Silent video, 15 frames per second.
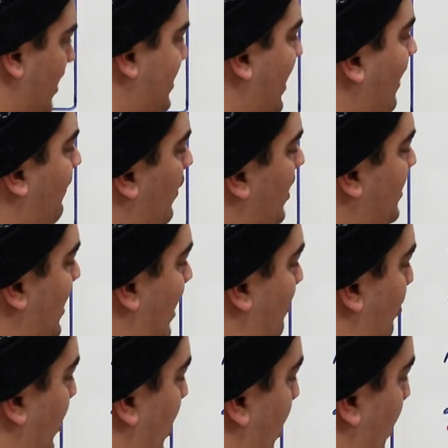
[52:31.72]
let's take for
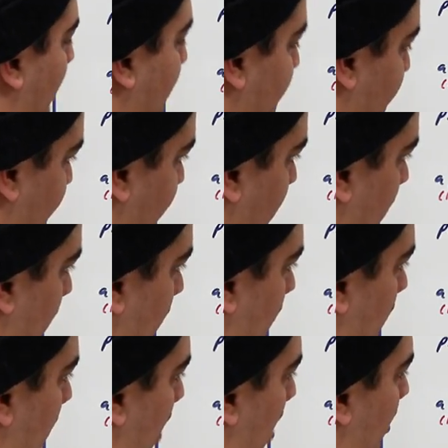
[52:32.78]
example here
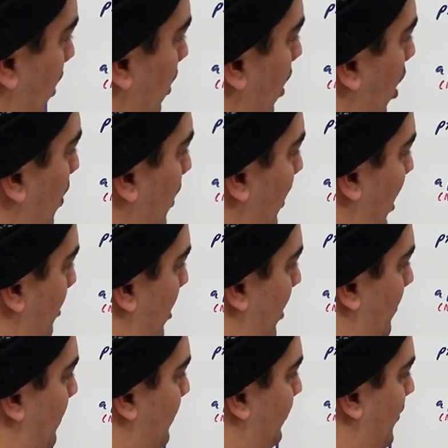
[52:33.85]
the lower
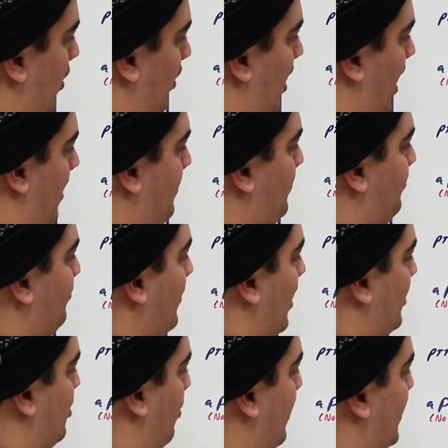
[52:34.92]
limit. Okay,
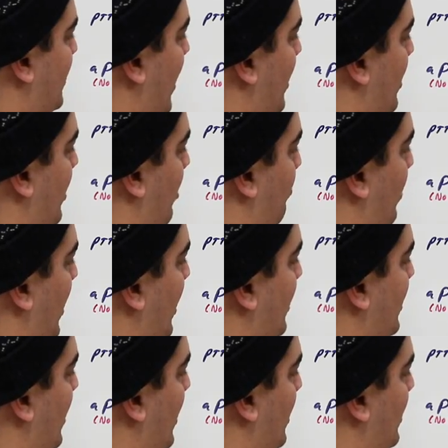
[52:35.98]
so we say that the
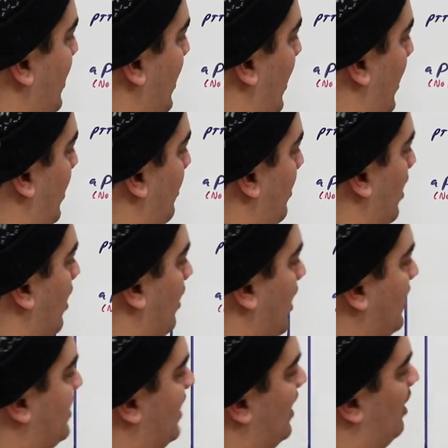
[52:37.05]
PTT,
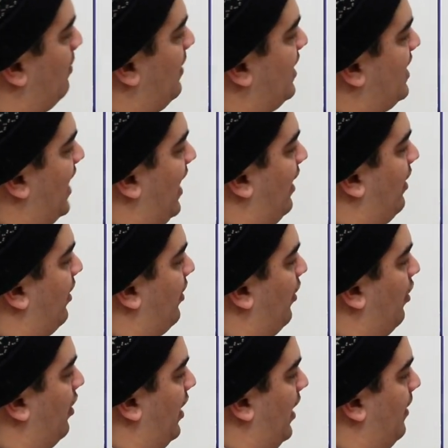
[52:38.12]
let's say that we take
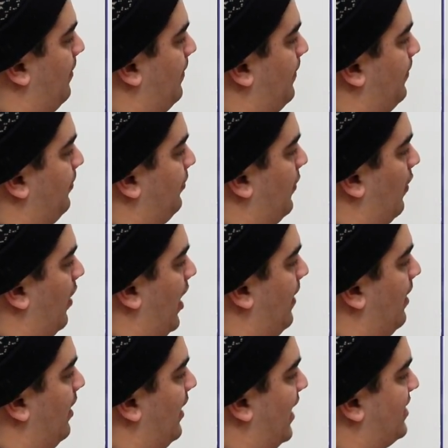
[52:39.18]
30,
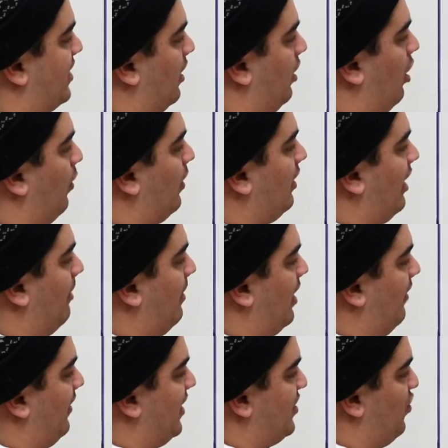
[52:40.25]
right? That's the lower
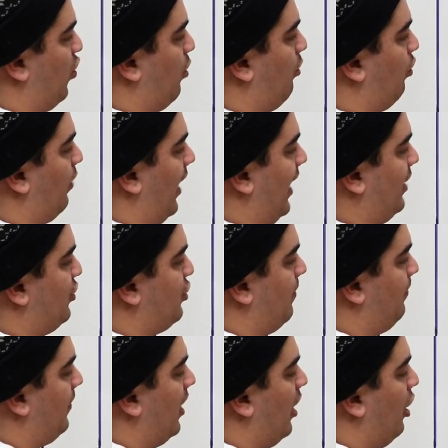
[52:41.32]
limit of this normal
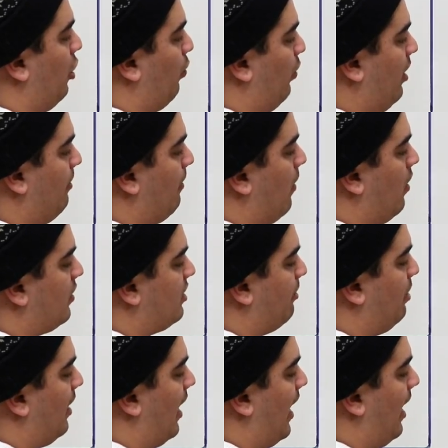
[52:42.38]
range. We
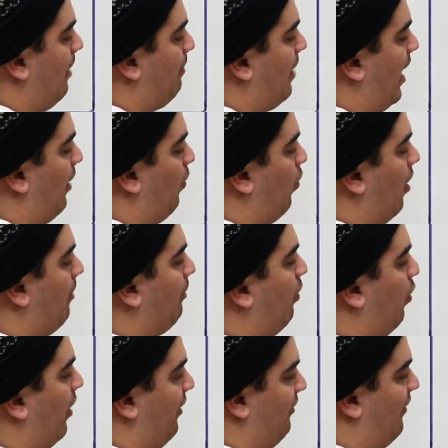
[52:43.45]
multiply it by
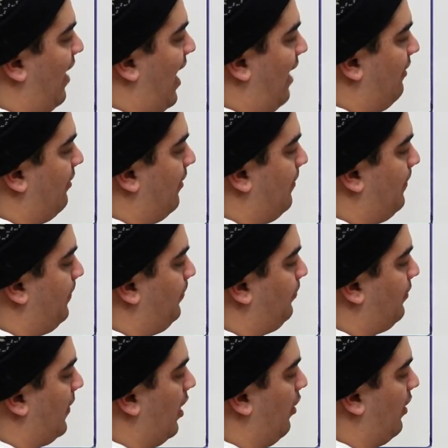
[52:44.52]
1.5.
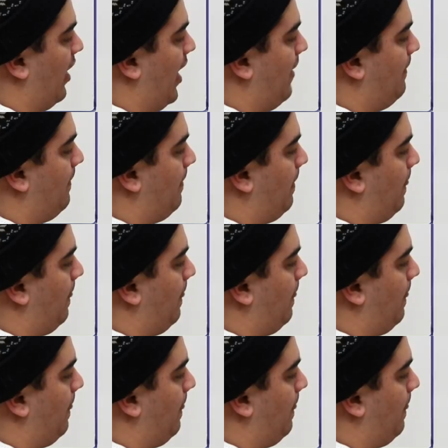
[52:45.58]
Okay.